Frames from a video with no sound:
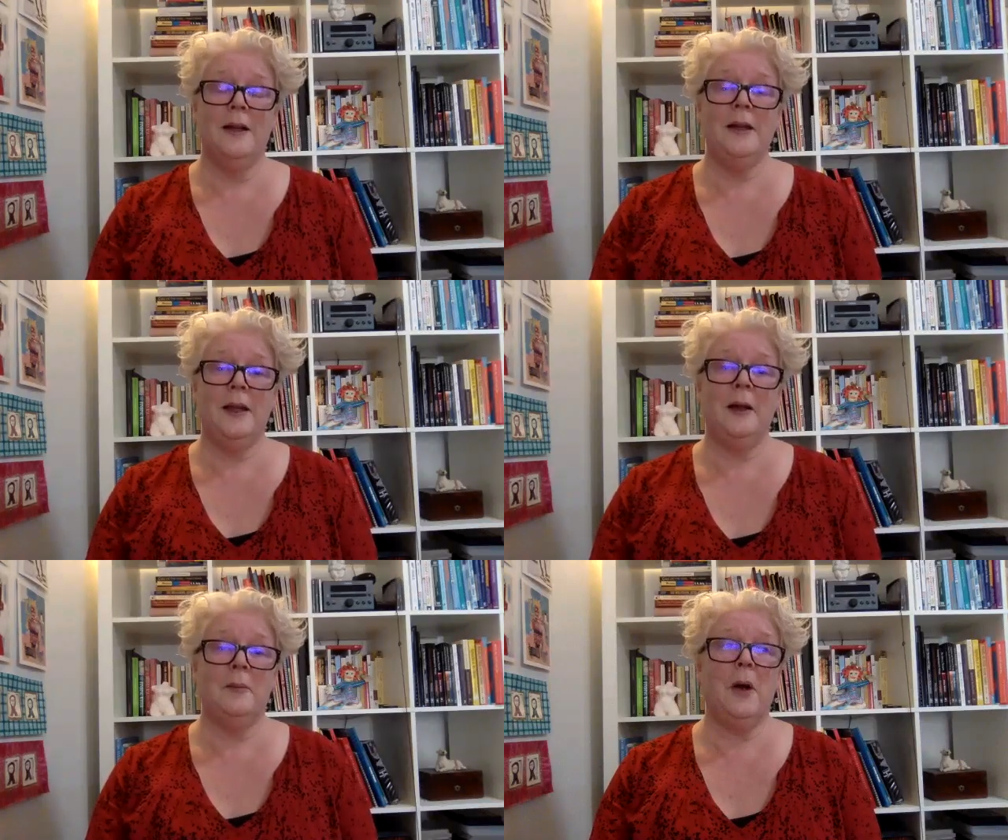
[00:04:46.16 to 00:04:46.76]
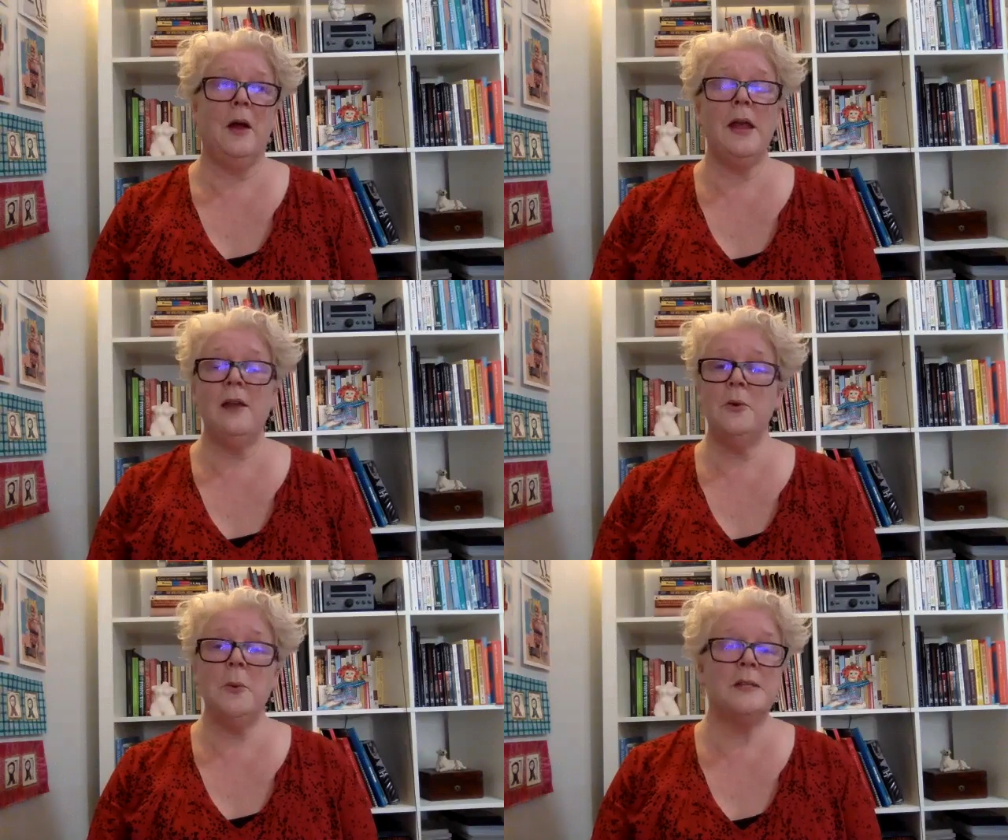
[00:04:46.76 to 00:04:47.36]
Yeah,
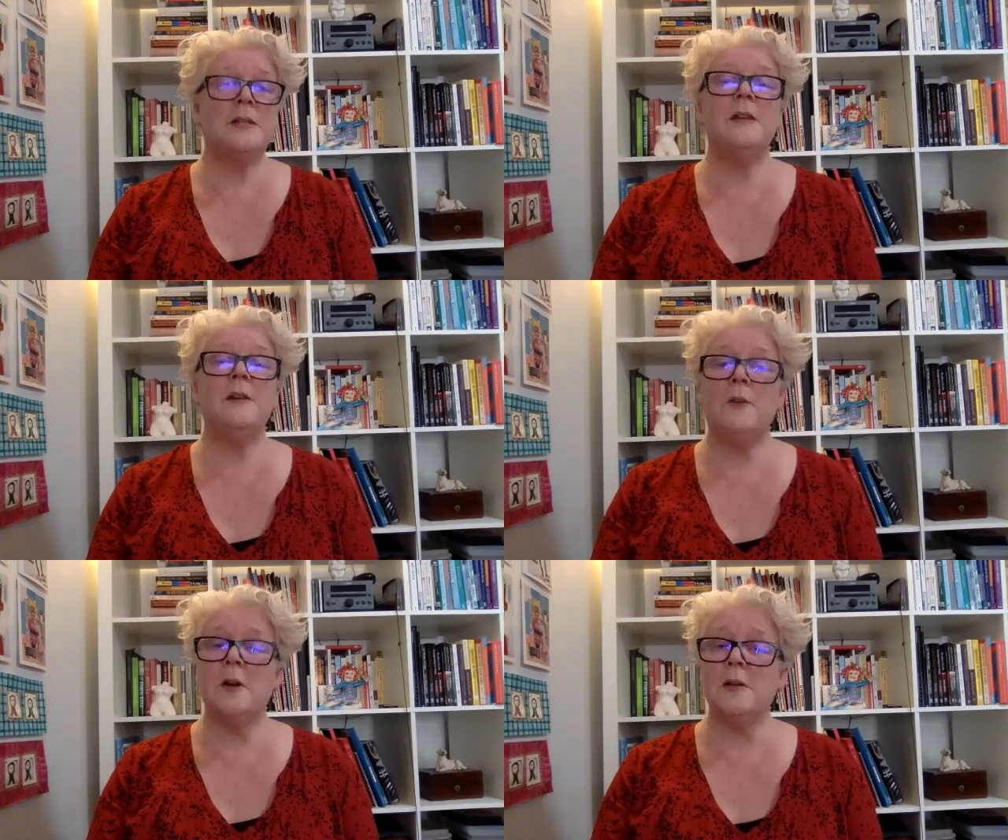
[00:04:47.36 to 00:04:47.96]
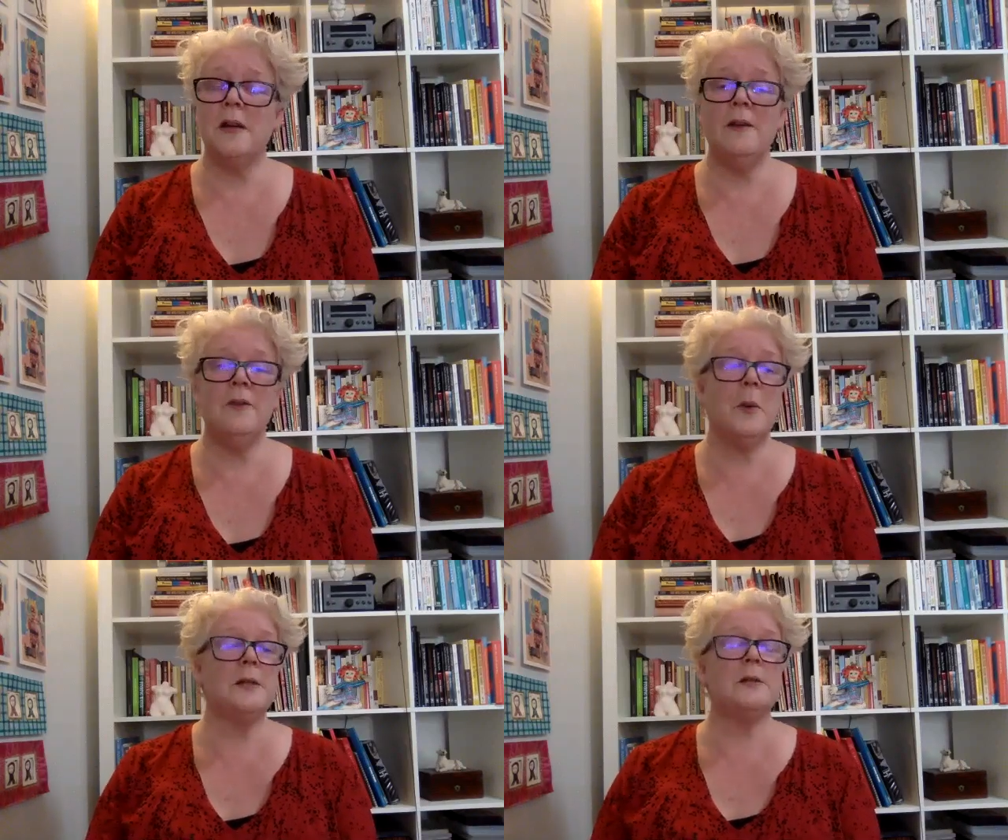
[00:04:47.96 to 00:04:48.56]
everyone's different and
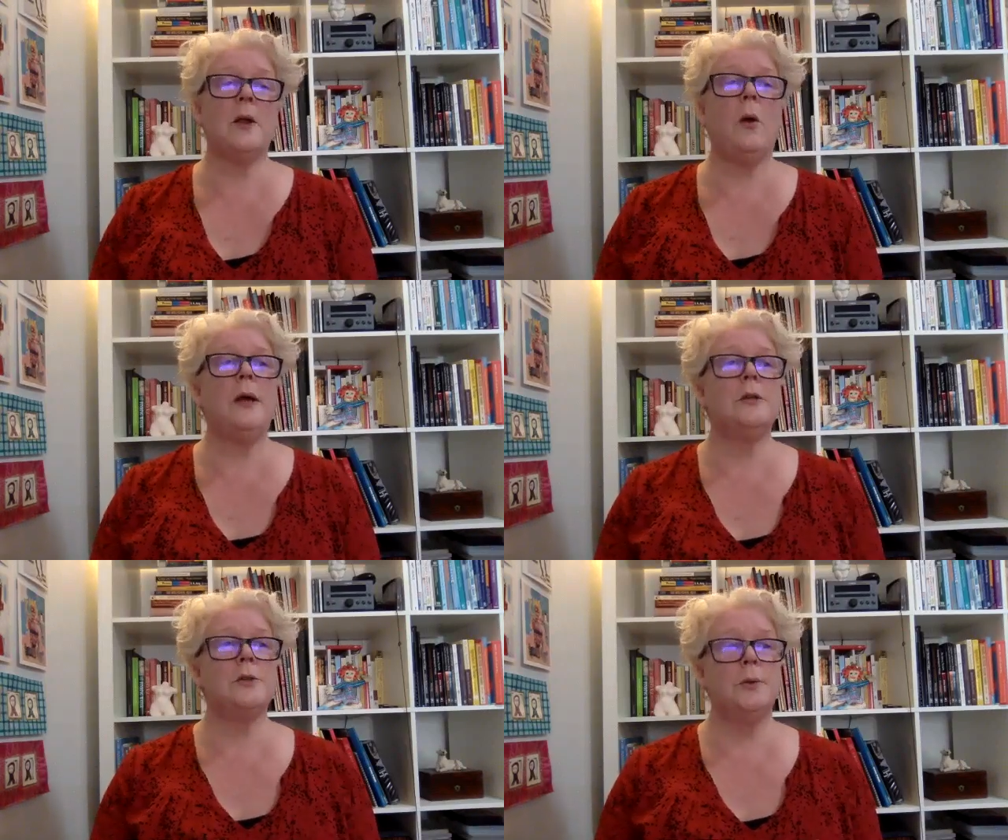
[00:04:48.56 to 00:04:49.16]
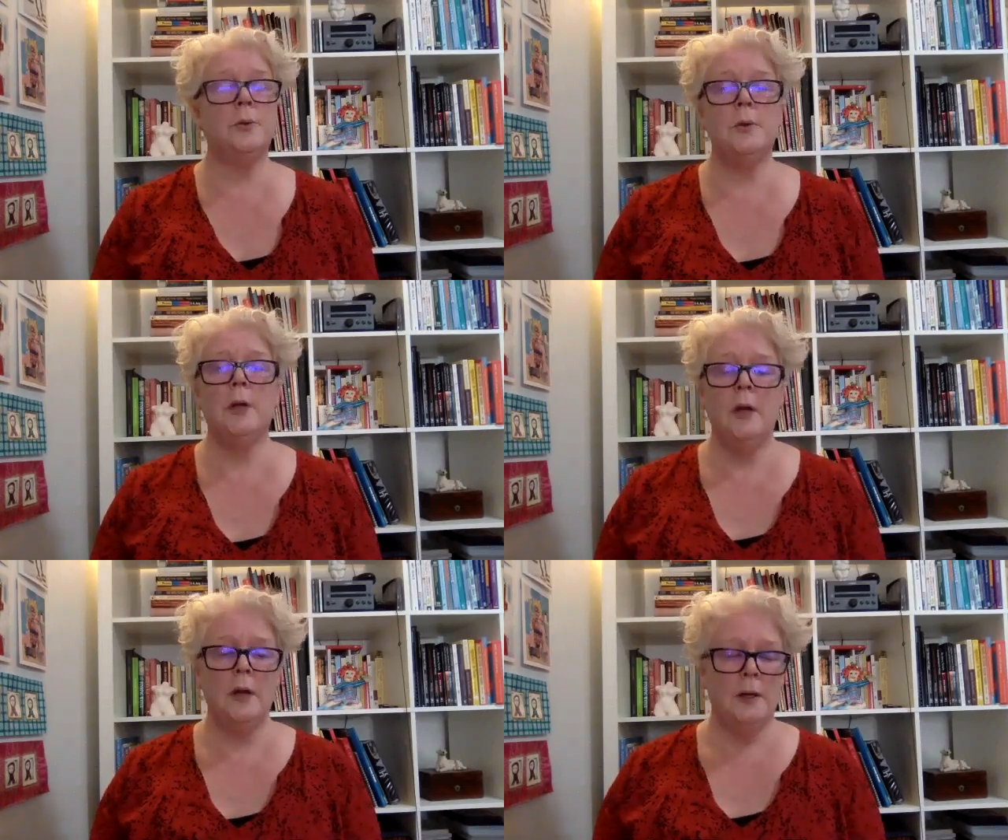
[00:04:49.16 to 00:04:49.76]
everyone's going to
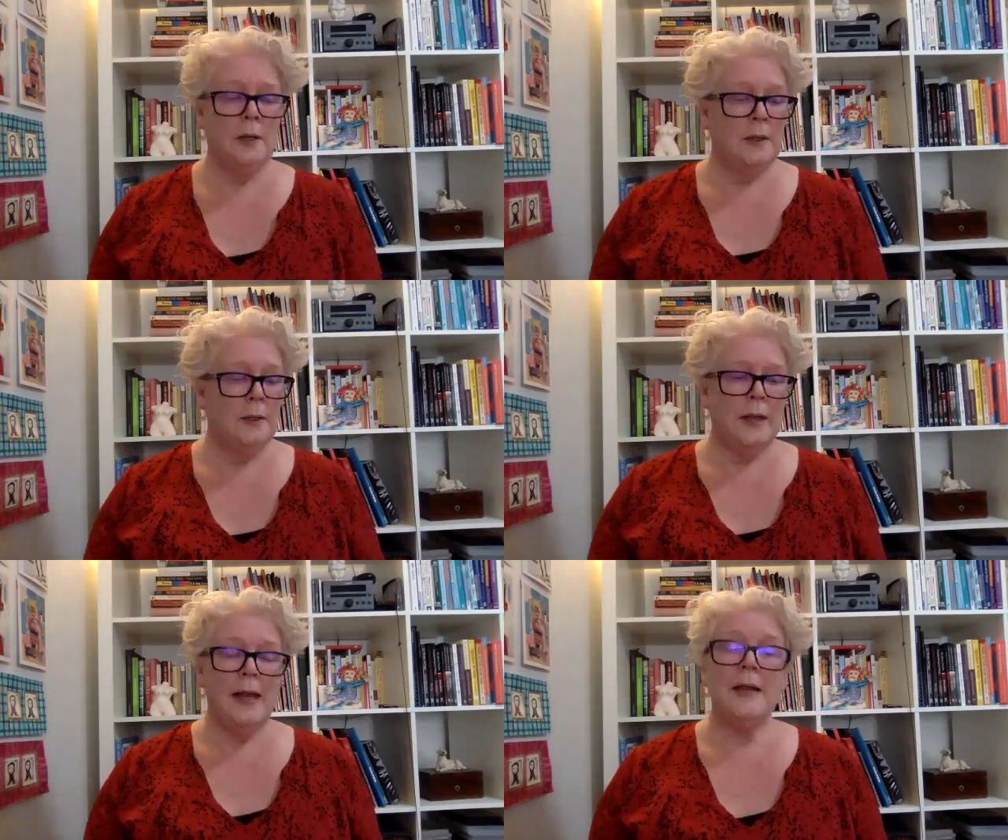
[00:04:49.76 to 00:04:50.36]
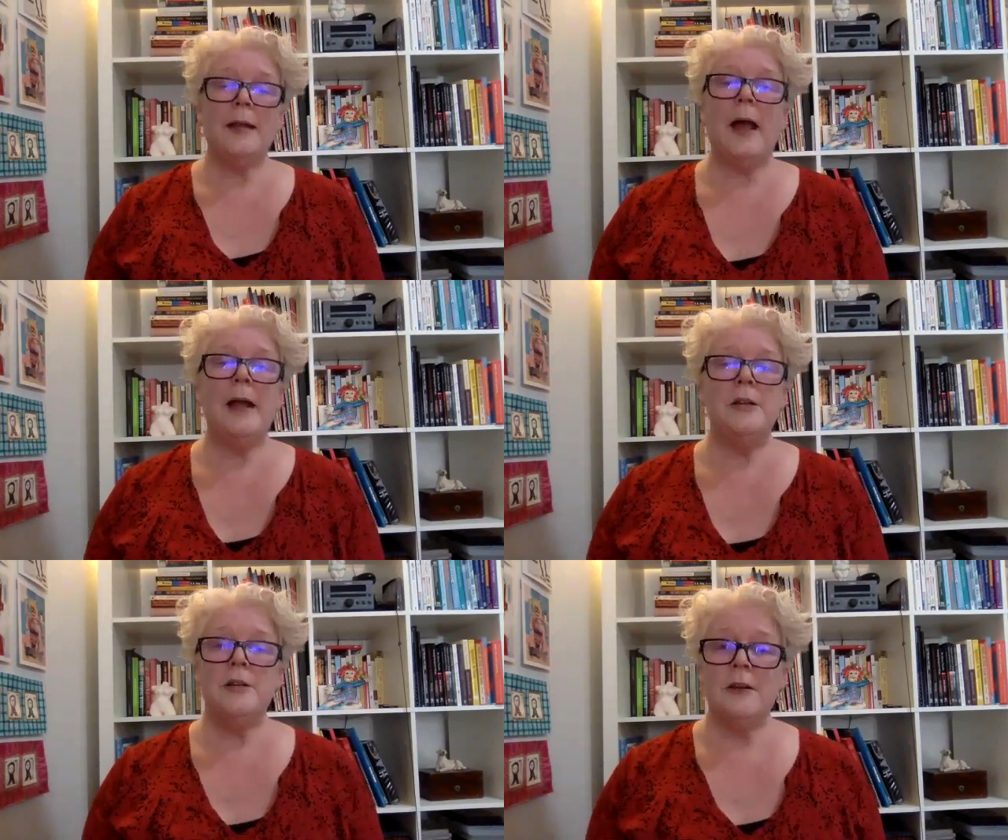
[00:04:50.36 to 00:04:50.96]

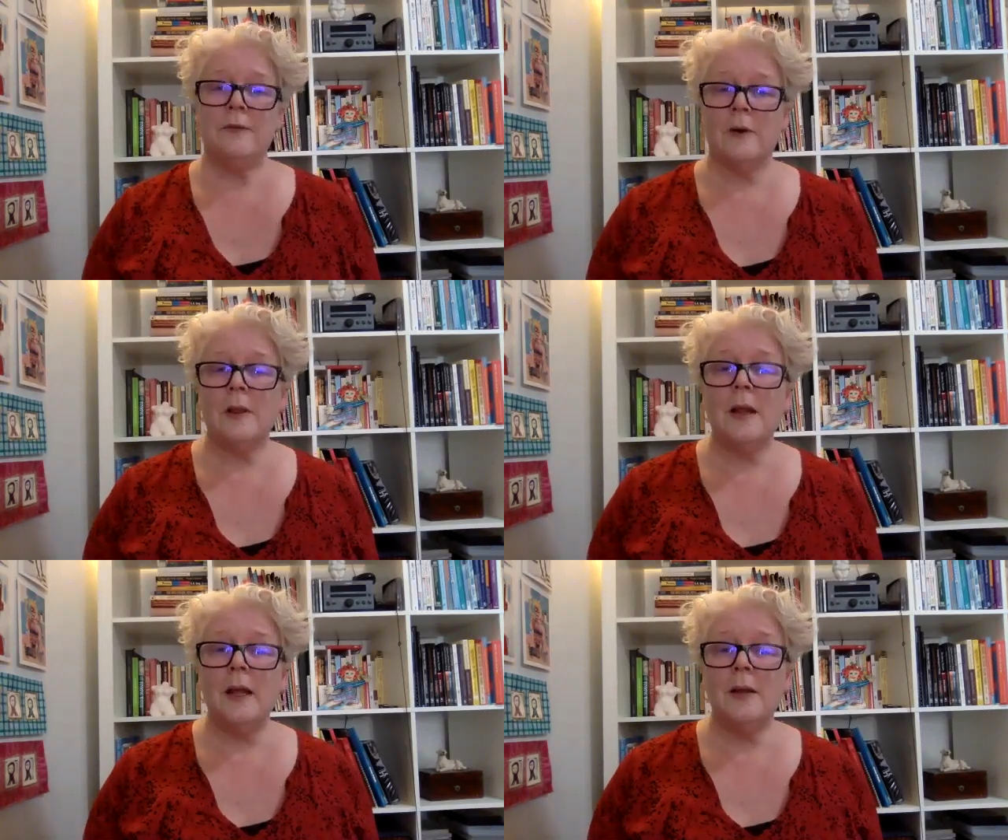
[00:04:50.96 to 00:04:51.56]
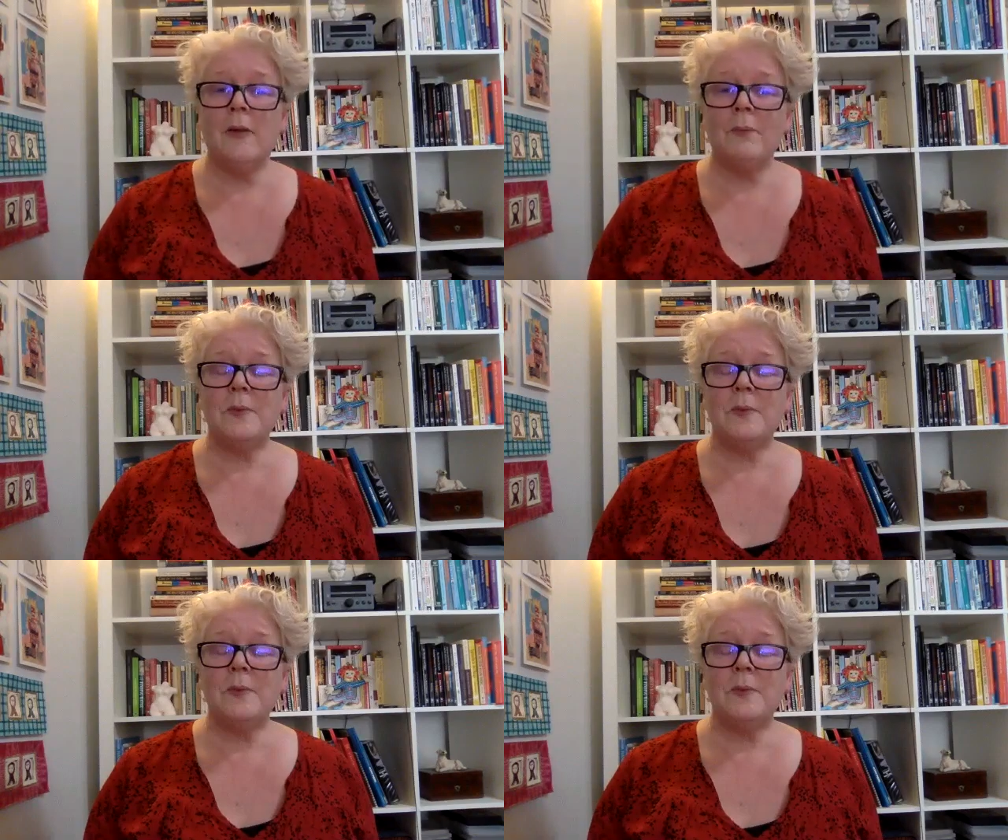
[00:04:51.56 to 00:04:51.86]
engage differently.